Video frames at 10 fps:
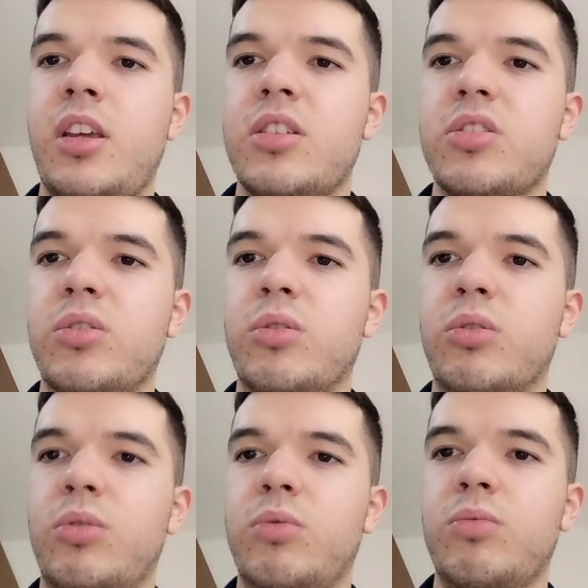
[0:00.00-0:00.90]

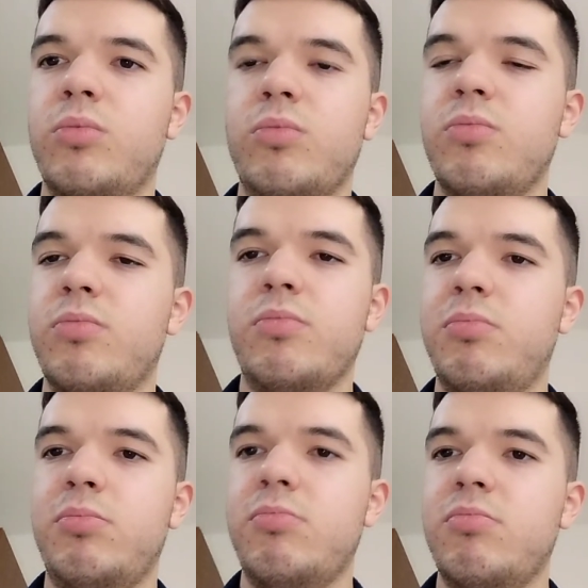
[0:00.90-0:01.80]
So
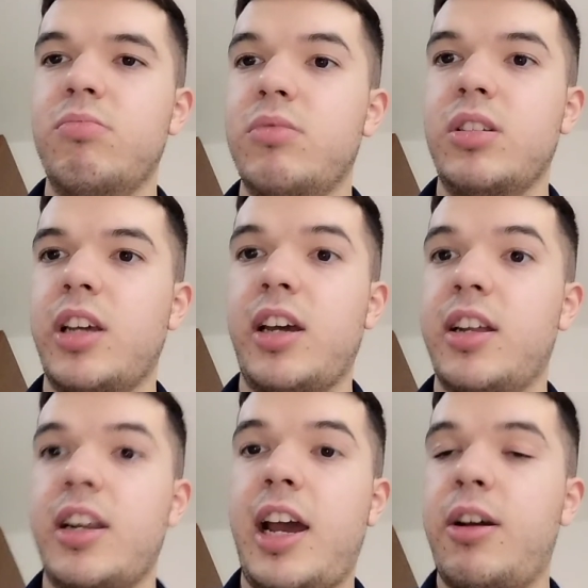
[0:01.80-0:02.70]
yeah,
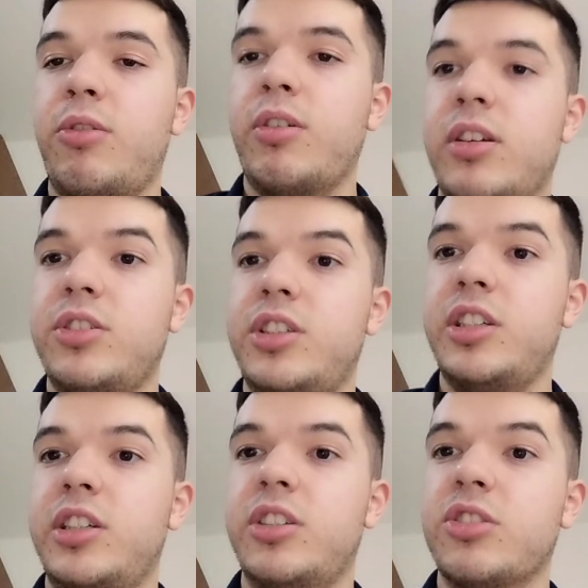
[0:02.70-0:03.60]
now
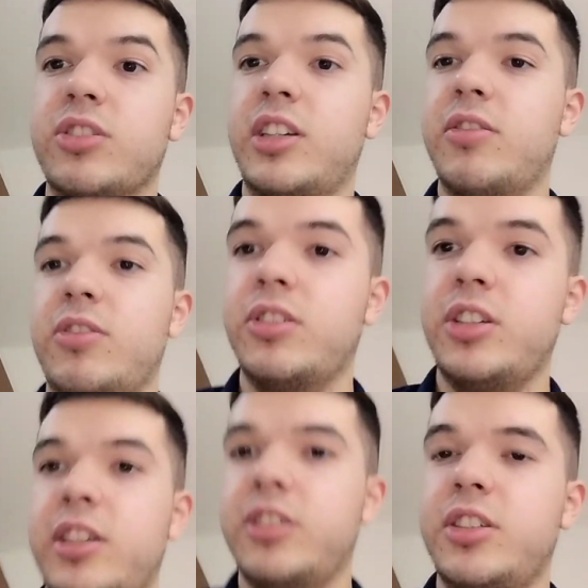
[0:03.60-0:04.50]
she doesn't give a
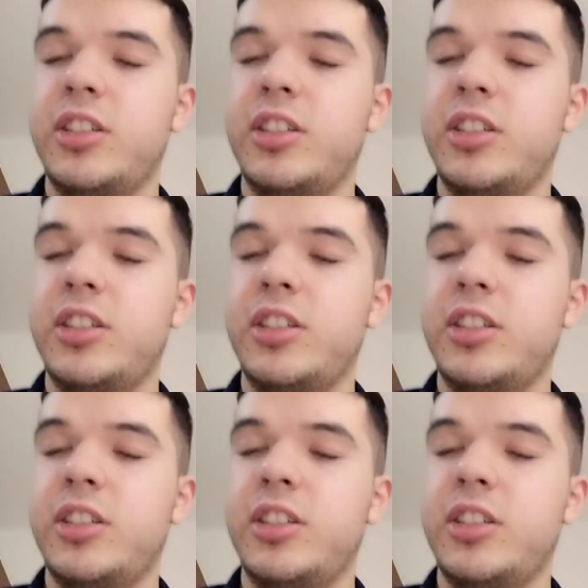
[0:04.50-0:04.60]
shit.